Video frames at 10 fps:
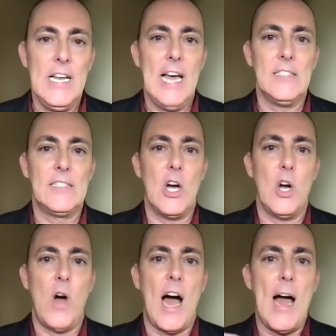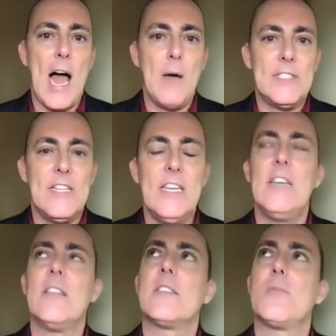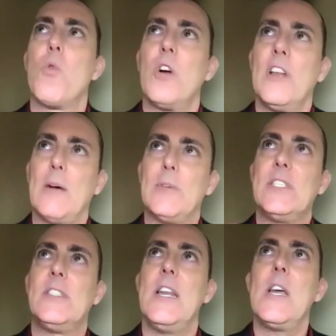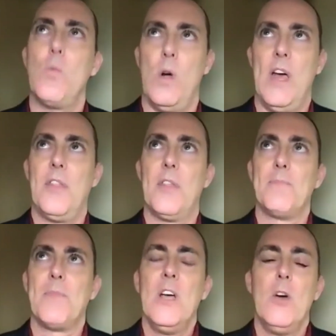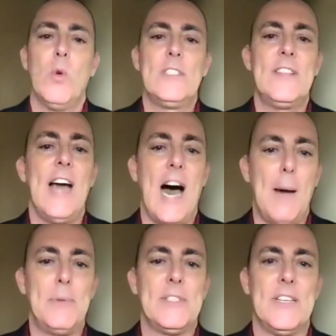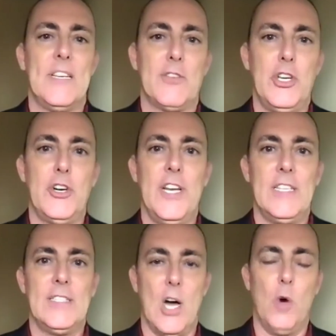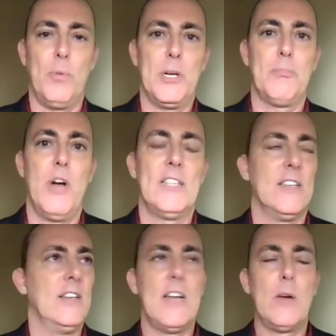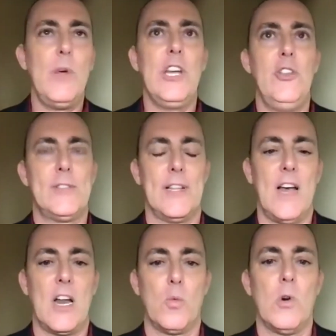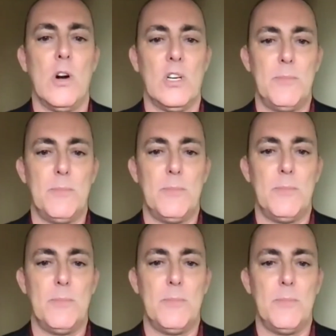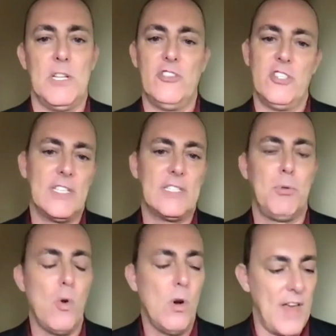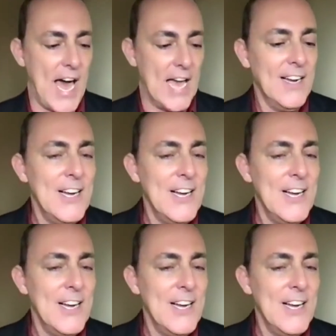And so I was thinking this morning, I was sitting with, what's the opposite of curious, open, and present? Now, we could use a lot of words, but let's just explore that.